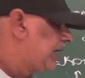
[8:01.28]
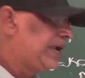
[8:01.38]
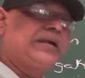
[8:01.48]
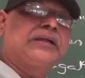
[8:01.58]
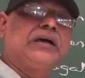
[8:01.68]

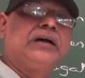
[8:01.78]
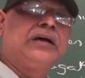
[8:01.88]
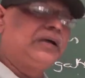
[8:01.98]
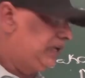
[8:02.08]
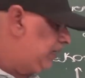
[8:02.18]
right,
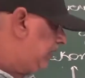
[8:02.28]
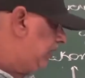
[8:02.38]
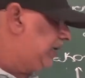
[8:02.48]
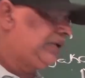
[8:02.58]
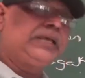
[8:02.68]

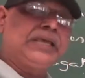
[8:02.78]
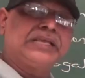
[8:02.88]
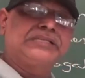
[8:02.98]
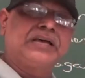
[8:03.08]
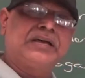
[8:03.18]

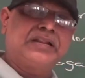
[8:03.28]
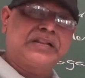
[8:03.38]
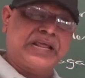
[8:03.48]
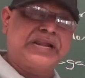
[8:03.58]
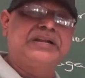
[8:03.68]
is
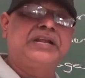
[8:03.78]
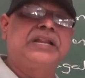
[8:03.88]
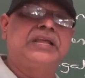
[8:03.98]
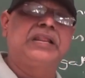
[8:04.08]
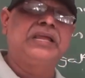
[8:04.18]
90
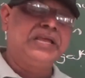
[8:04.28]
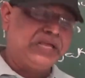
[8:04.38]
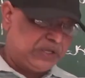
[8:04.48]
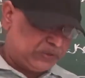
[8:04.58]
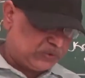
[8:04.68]
degree.